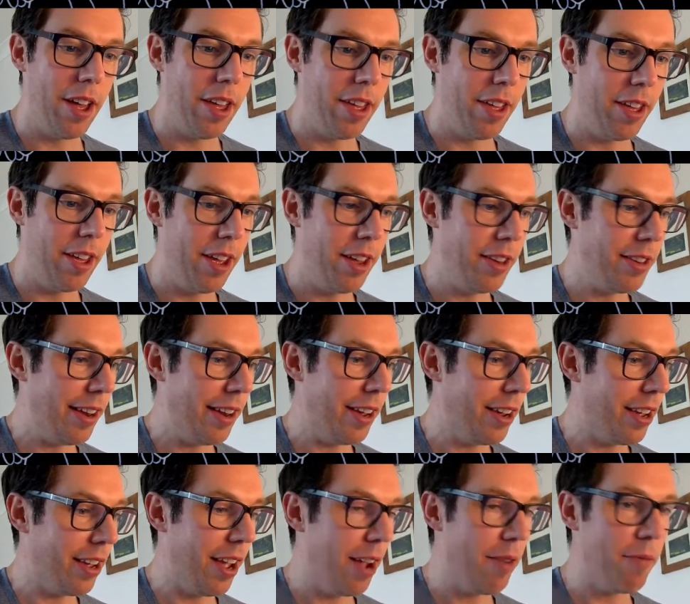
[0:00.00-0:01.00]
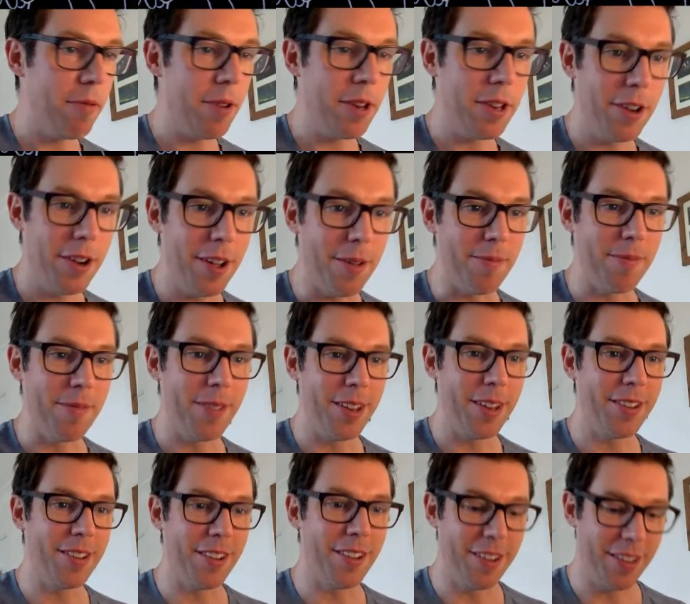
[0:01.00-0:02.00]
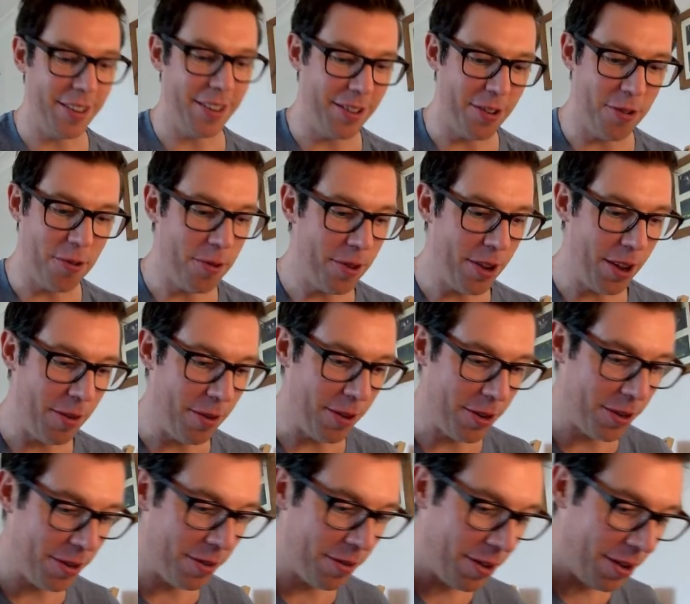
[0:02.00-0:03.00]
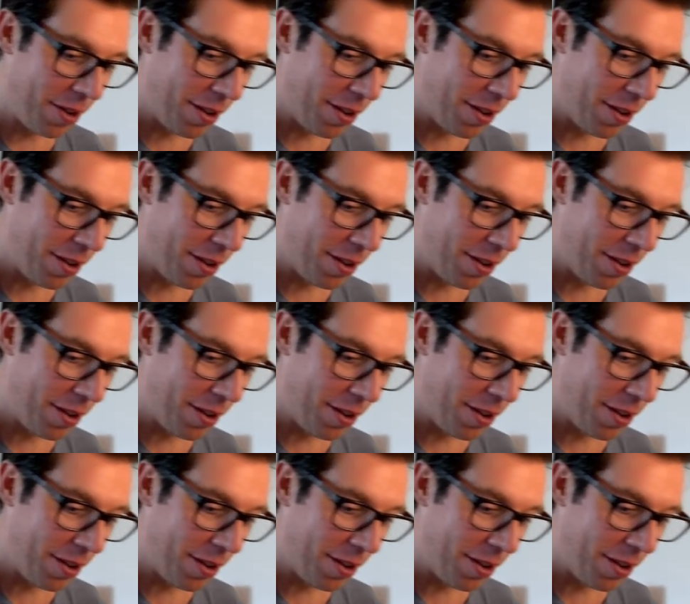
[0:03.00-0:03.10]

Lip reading: It's like every time there's an audio issue.